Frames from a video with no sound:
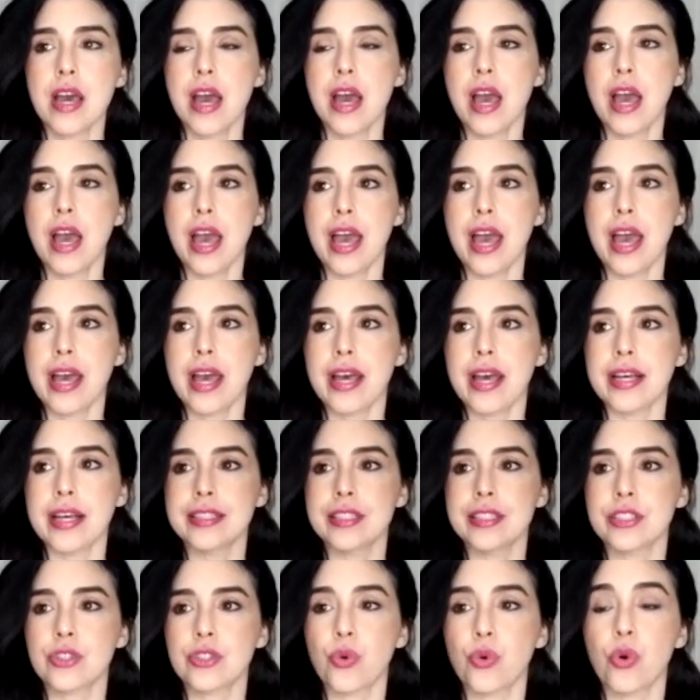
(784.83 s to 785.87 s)

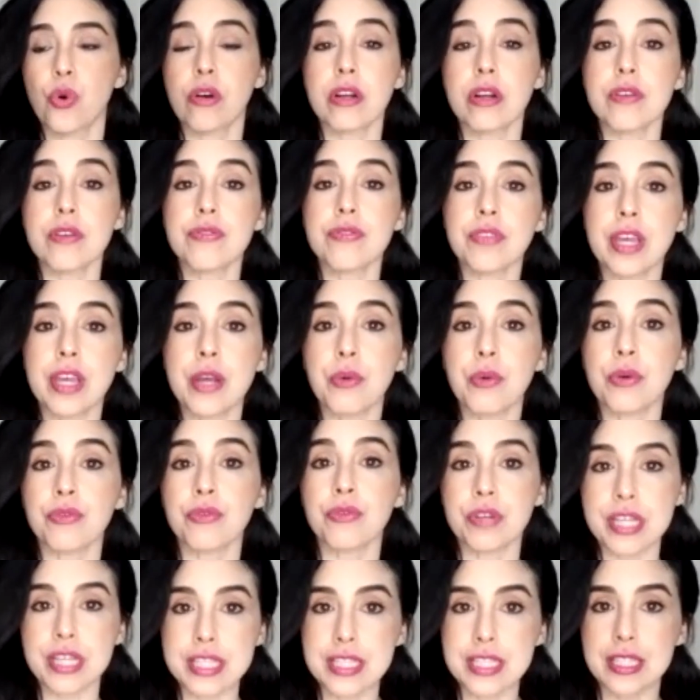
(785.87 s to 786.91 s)
and or if they were
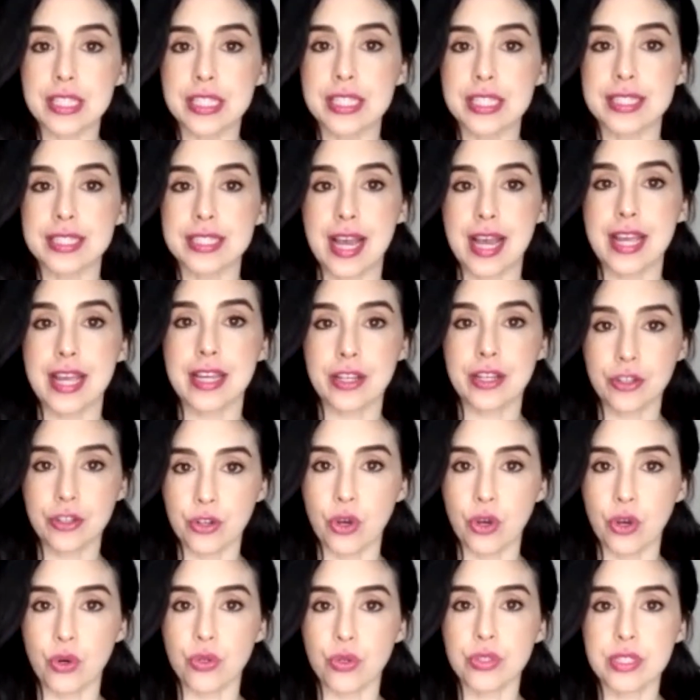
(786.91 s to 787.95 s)
recently
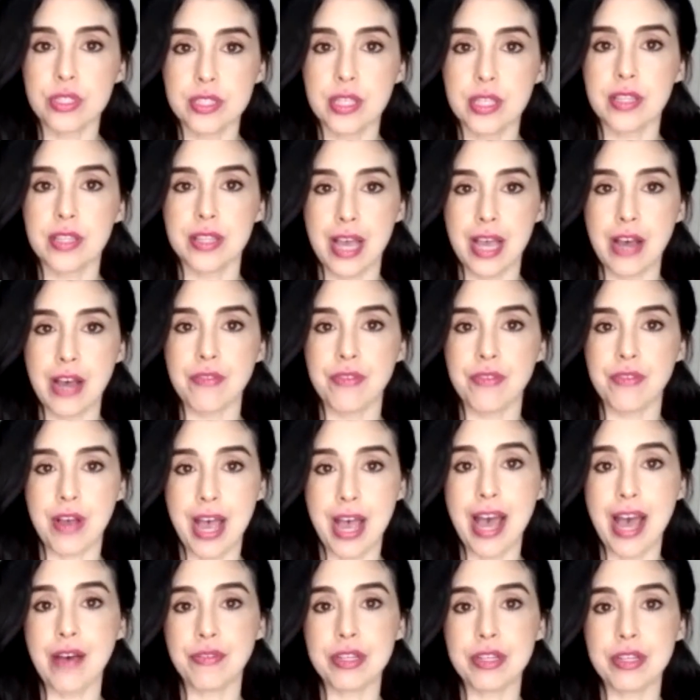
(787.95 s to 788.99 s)
diagnosed of
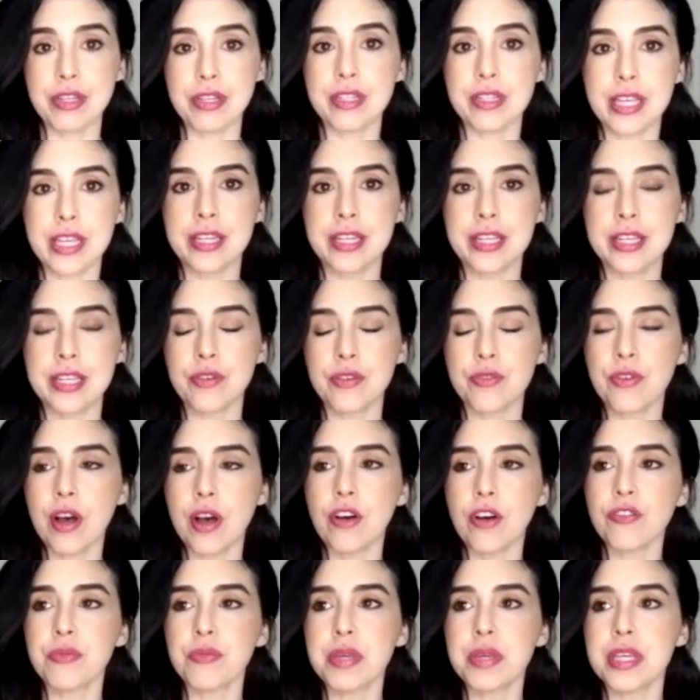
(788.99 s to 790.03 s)
having kidney
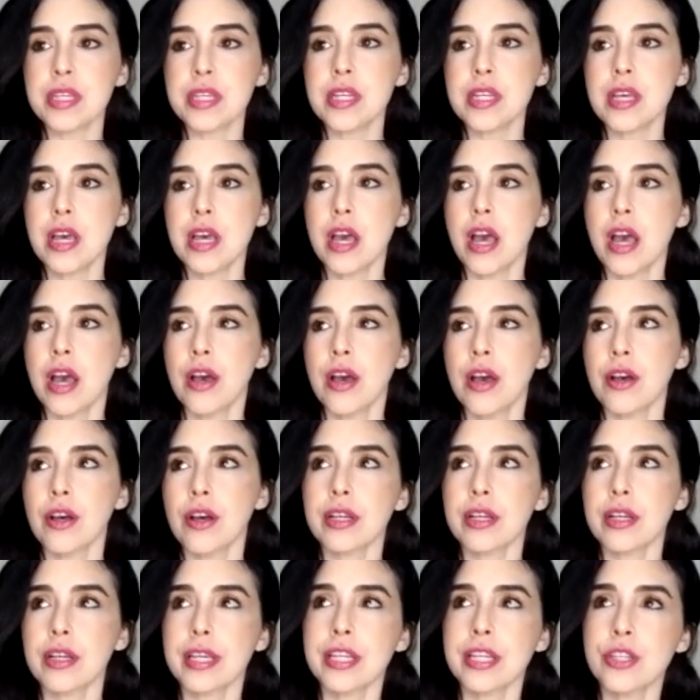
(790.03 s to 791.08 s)
involvement,
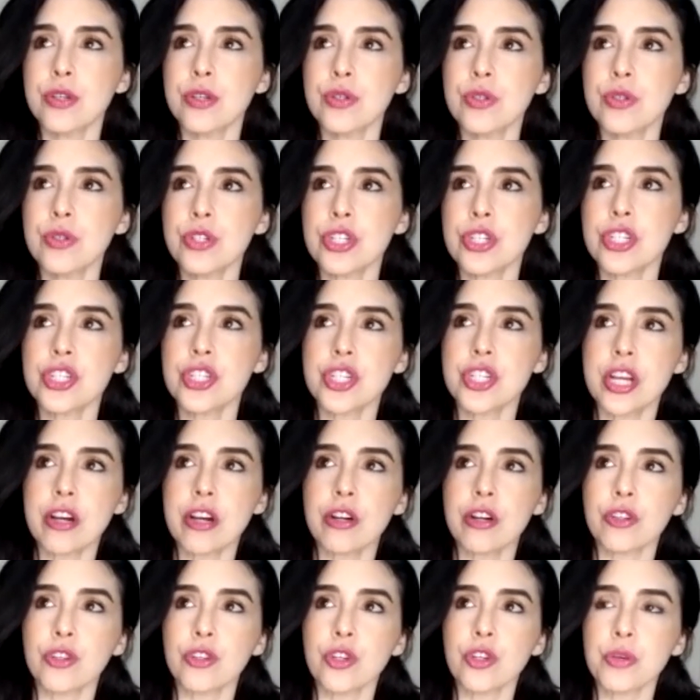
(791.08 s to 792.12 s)
can you just share
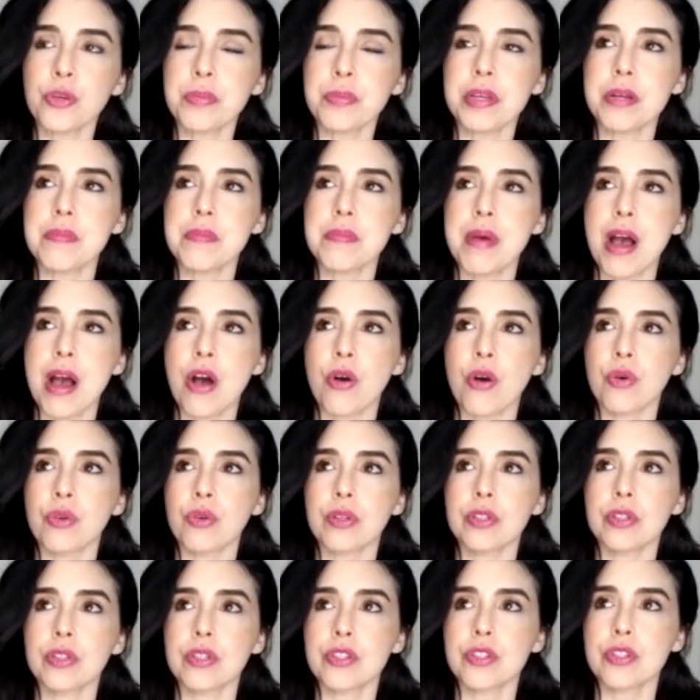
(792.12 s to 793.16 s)
a little bit about
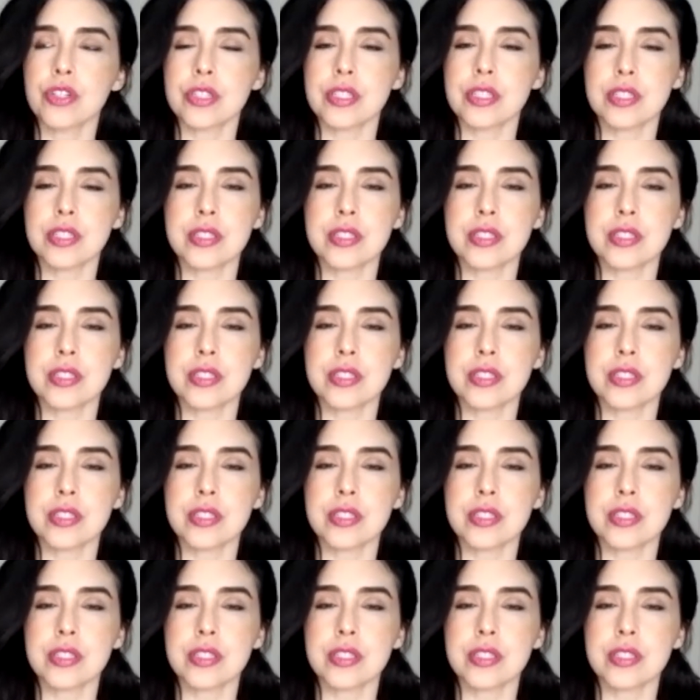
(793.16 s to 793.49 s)
just